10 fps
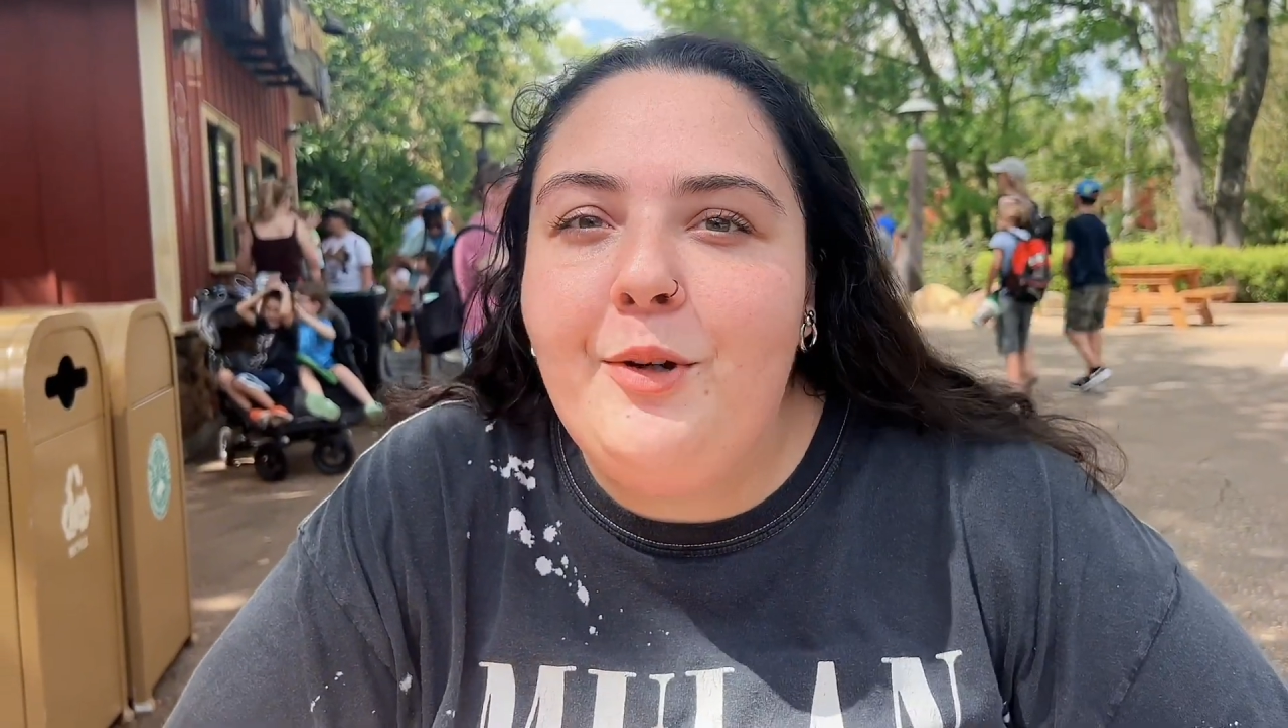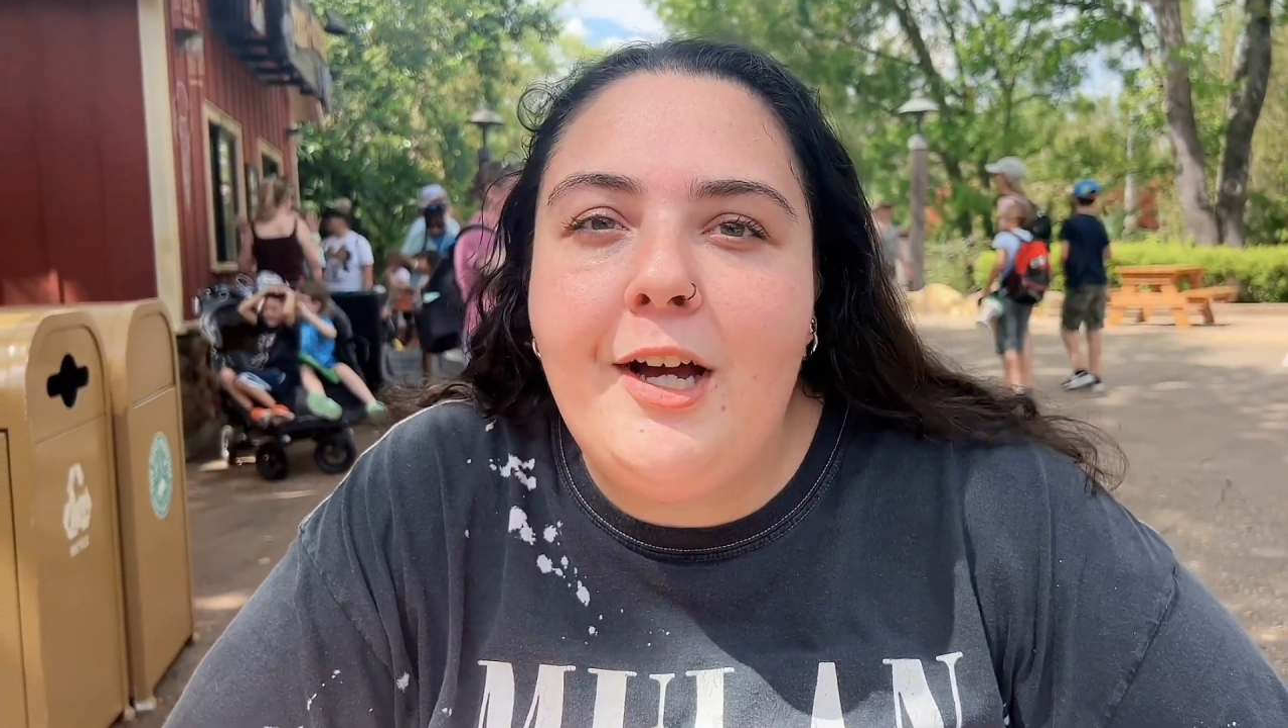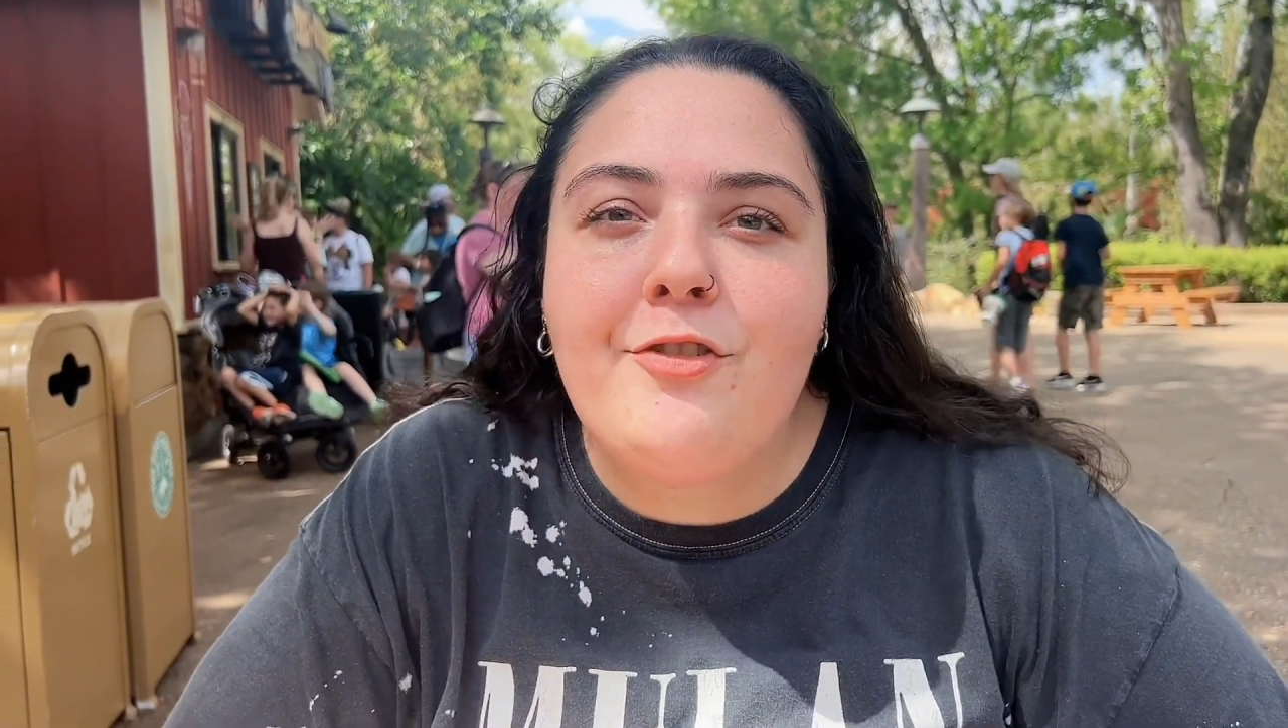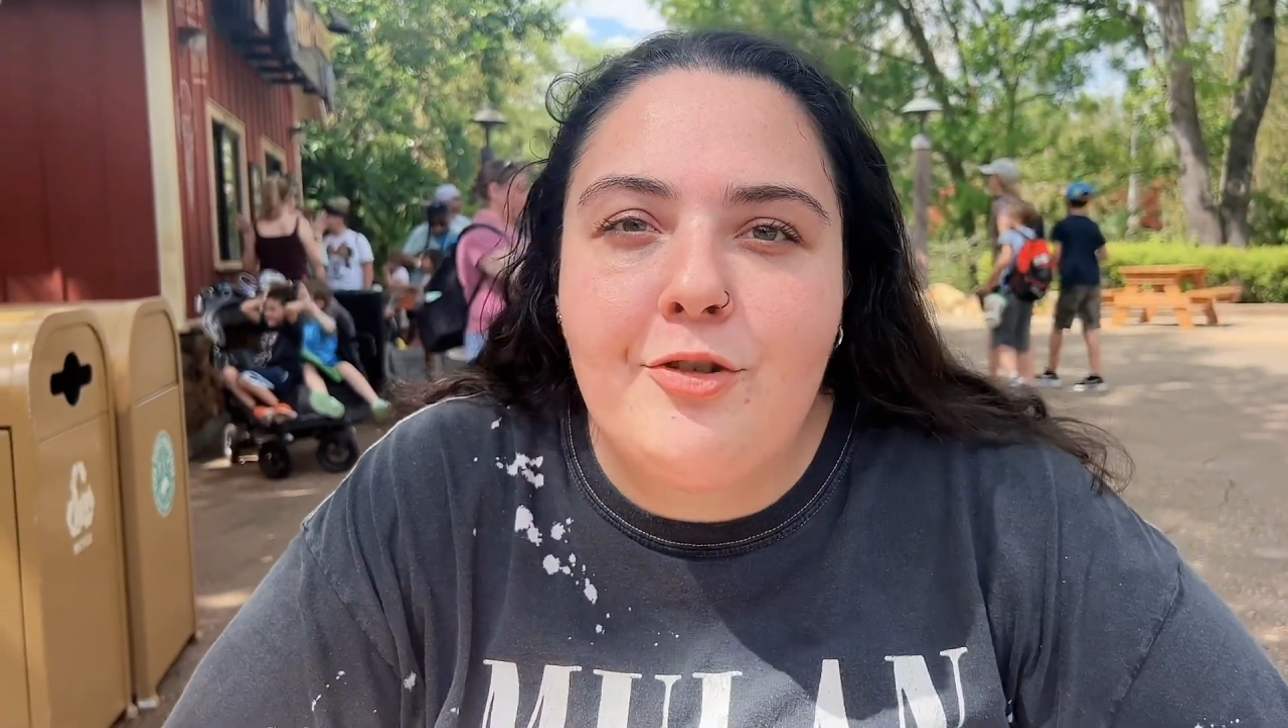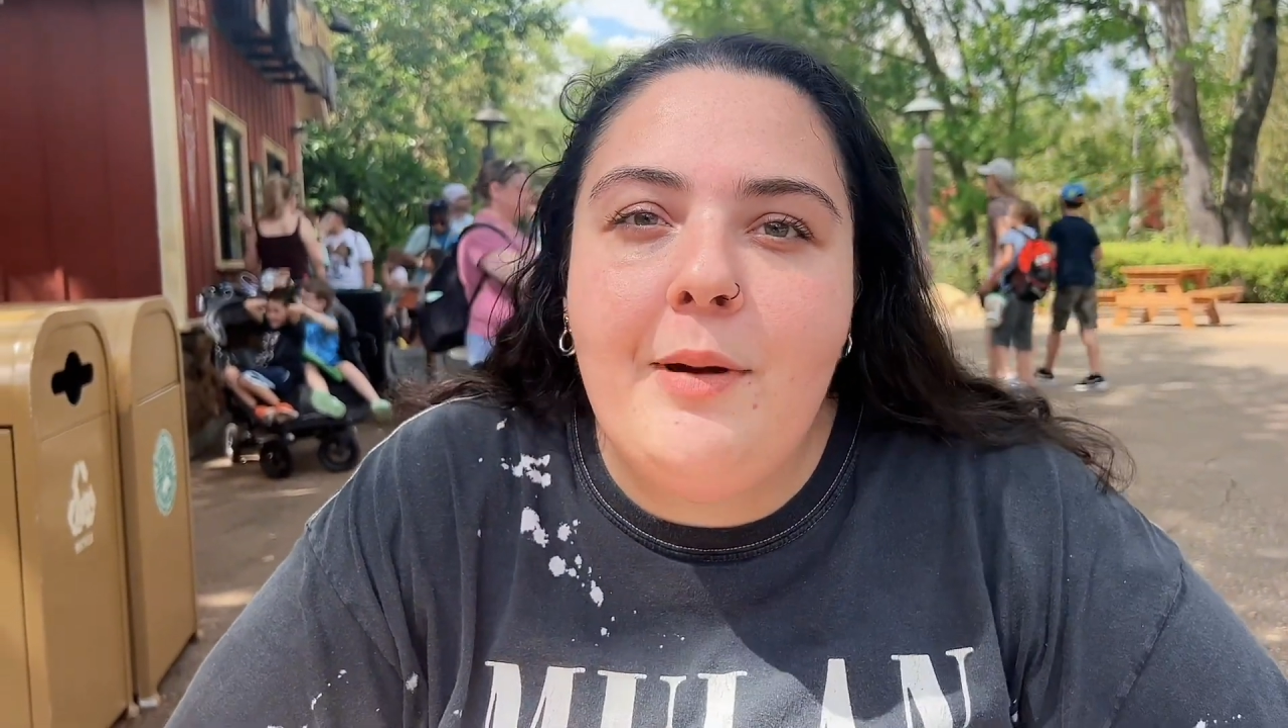
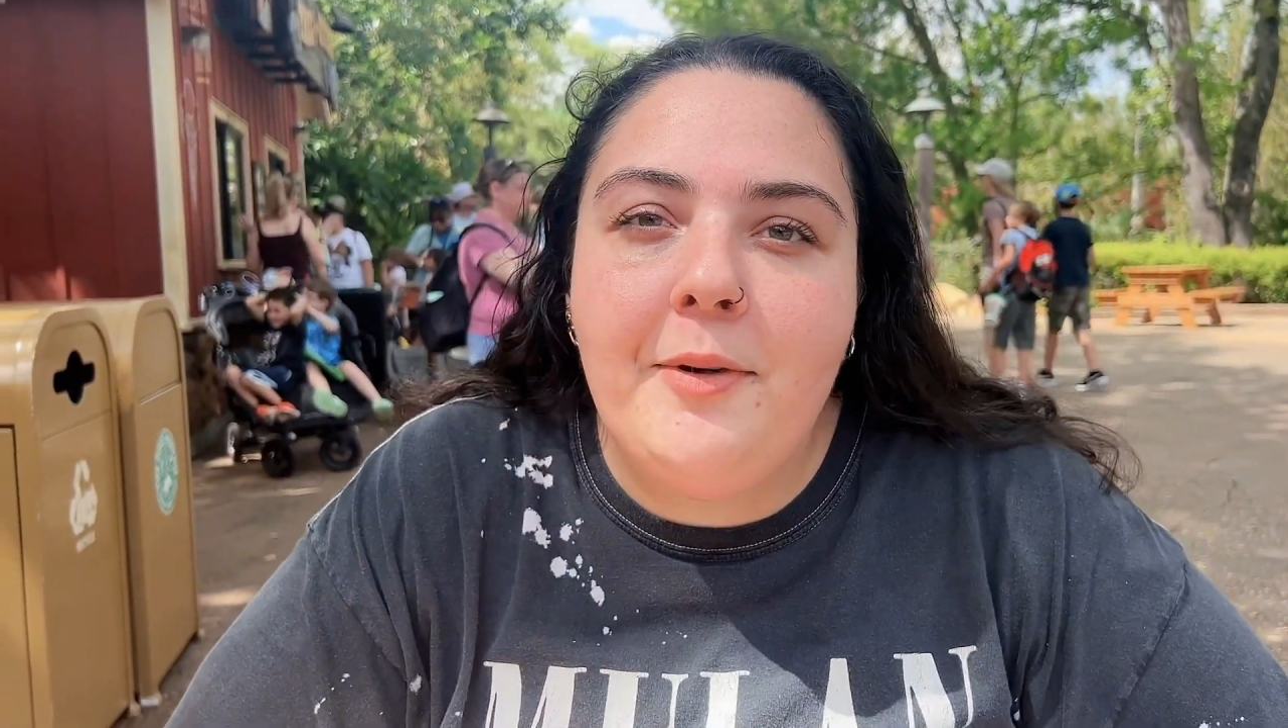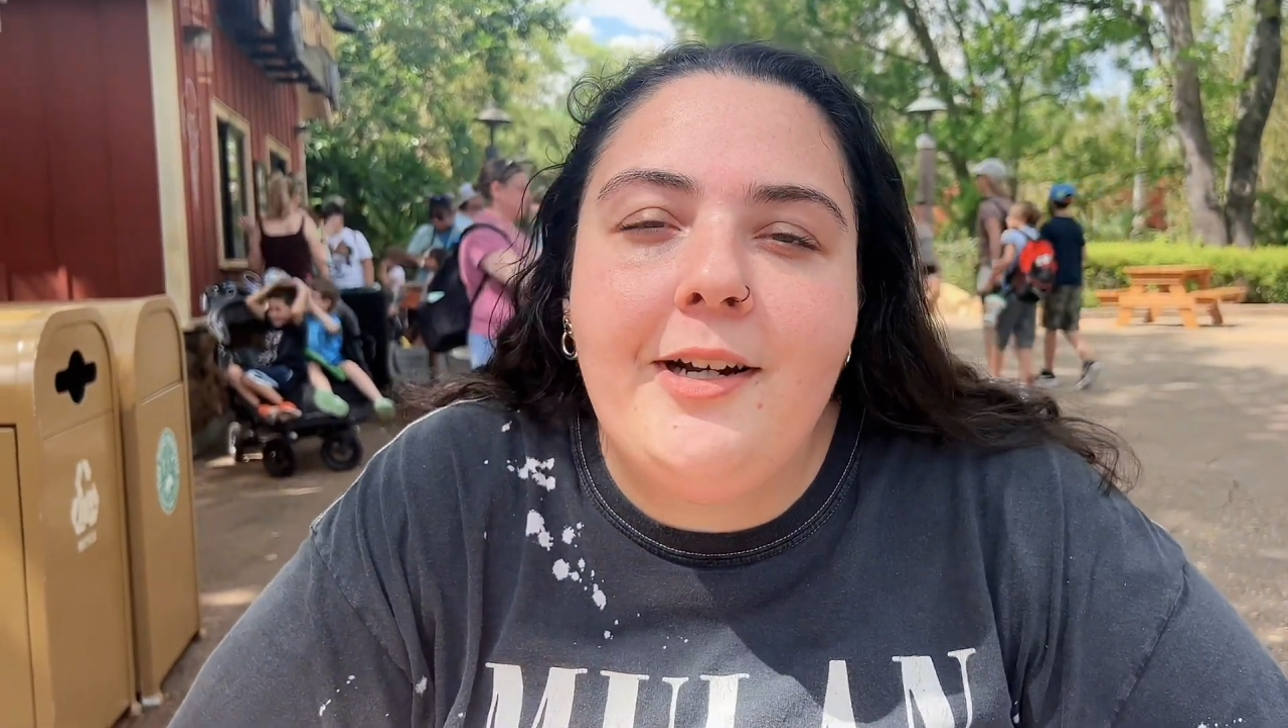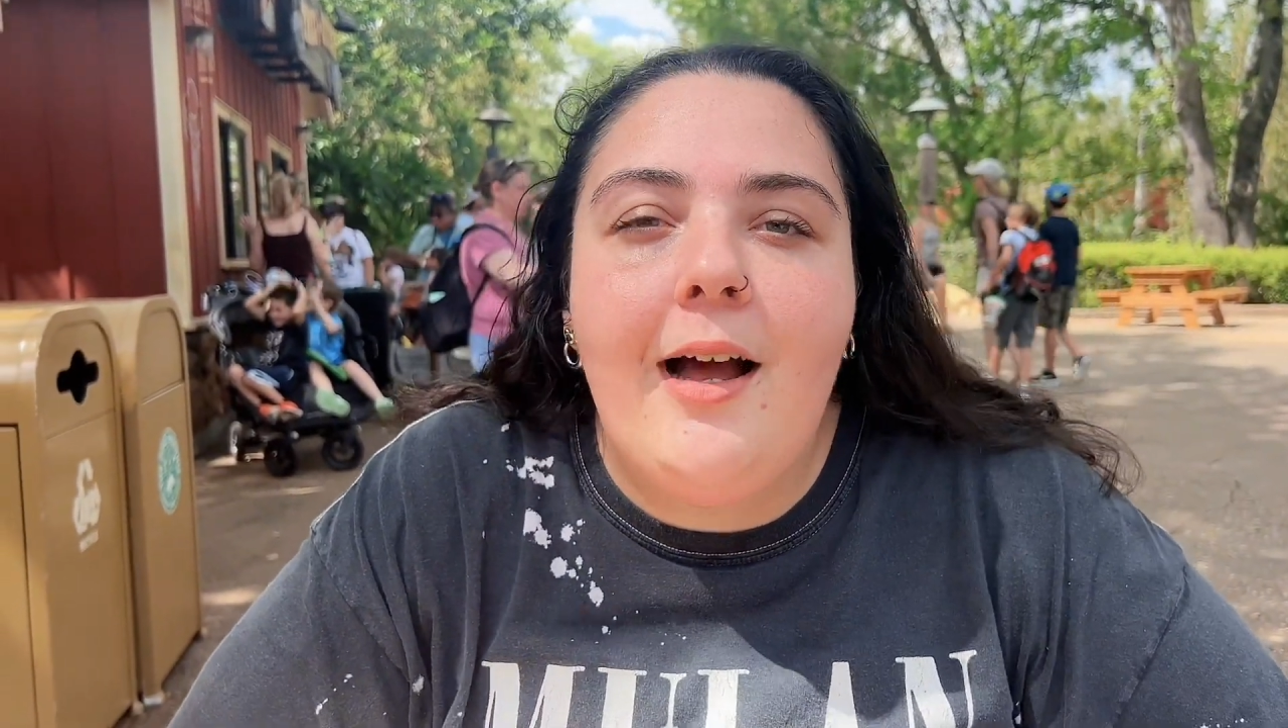guys remembered